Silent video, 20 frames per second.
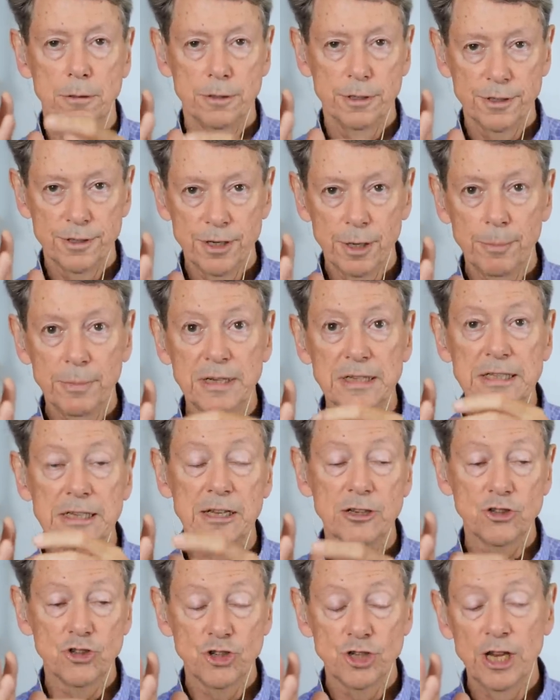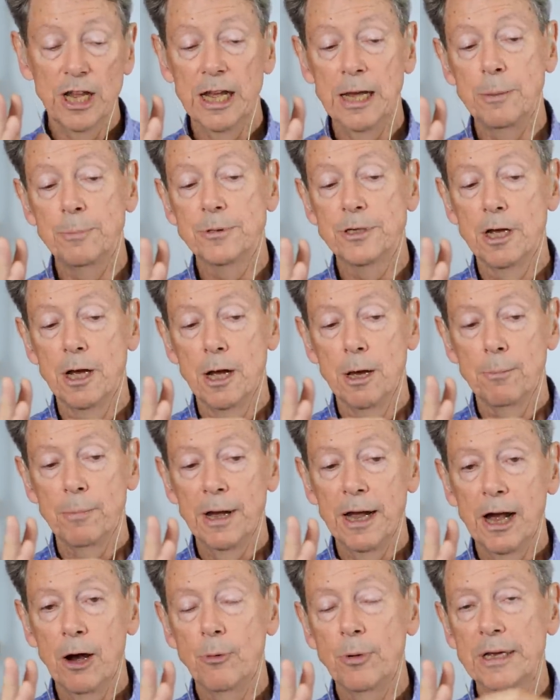To some extent, shaped
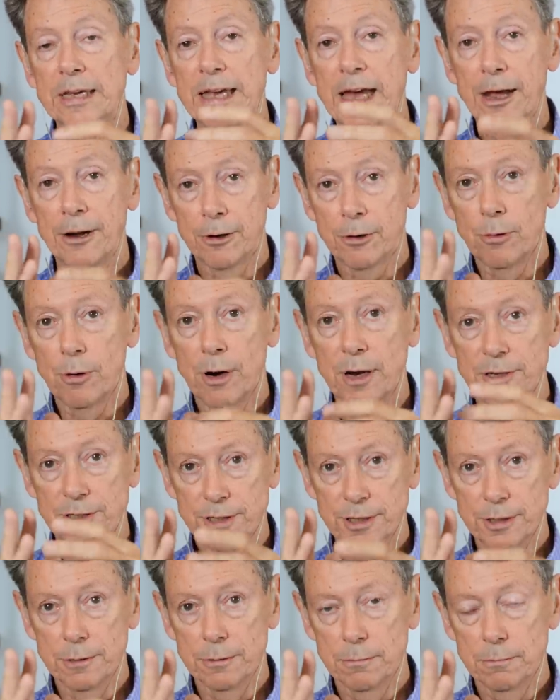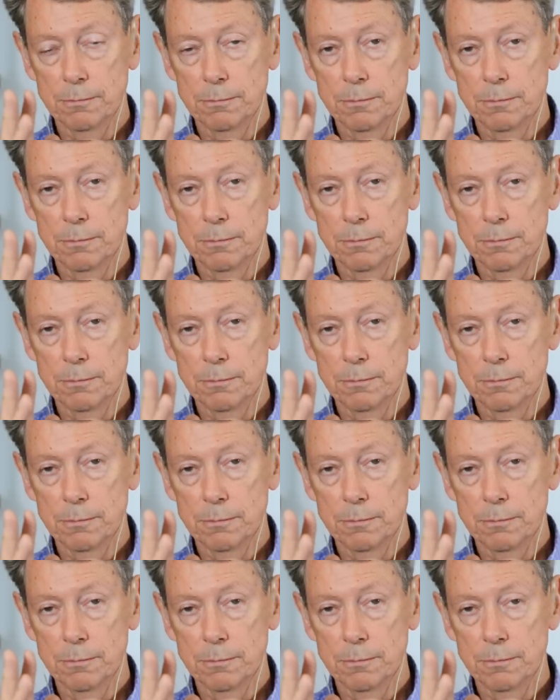by how we categorize it.